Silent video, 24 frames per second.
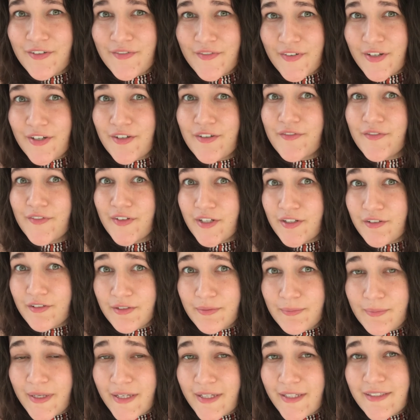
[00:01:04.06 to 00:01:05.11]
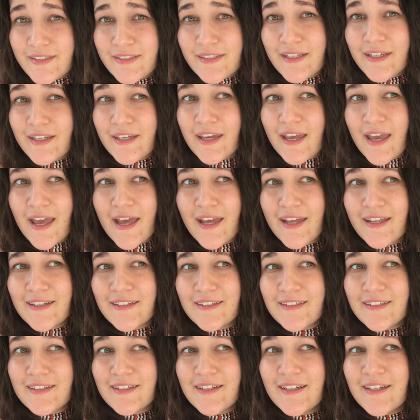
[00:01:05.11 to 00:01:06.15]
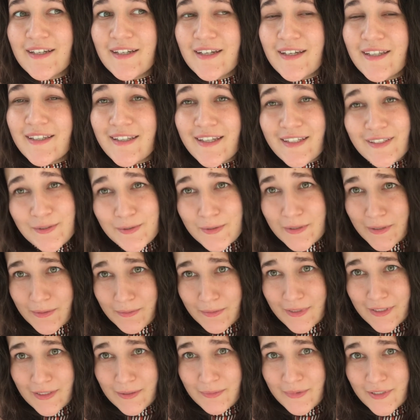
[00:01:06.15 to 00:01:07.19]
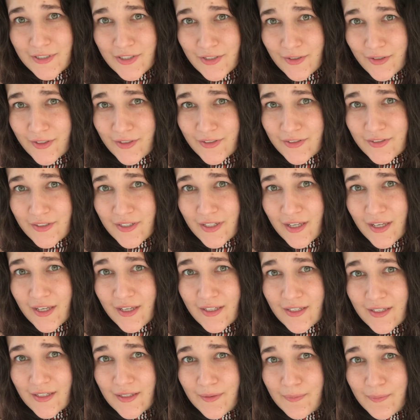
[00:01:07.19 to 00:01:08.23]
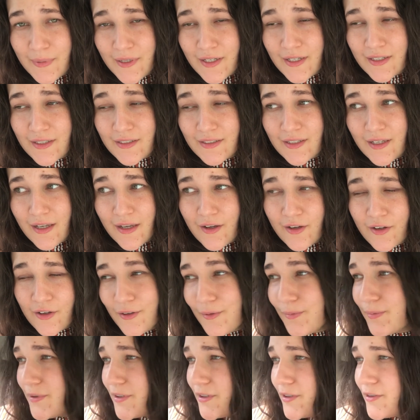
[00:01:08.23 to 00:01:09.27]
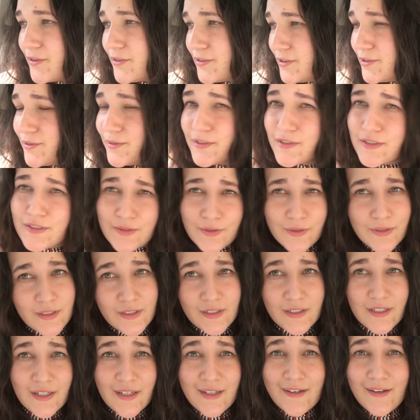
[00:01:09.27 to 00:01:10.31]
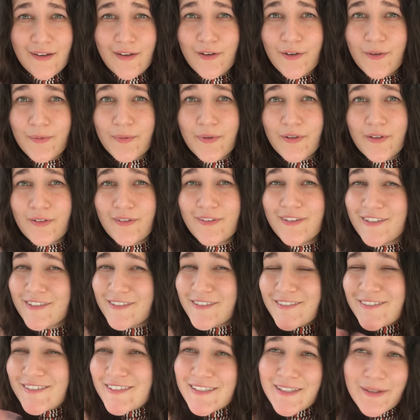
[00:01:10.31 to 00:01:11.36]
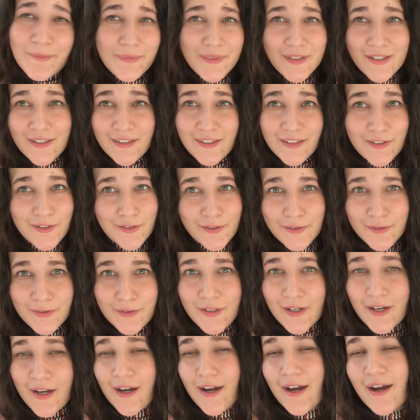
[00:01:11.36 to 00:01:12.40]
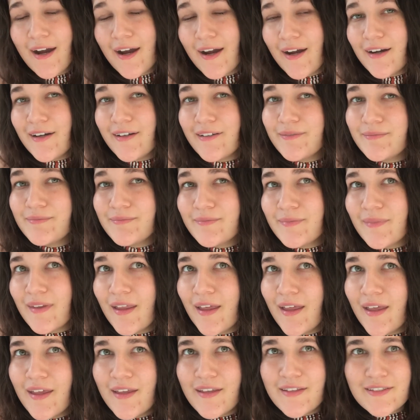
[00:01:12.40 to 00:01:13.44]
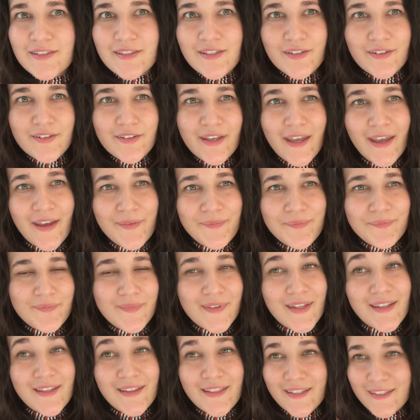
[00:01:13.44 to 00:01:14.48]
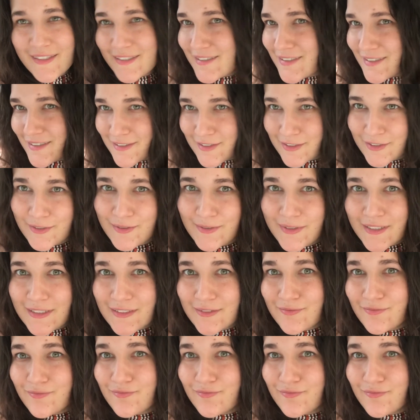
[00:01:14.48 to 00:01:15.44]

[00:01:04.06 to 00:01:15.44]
very, very basic and that's what I'm going to be showing today. But I hope you do enjoy it and I hope you learn something new. Um, so yeah, let's do it.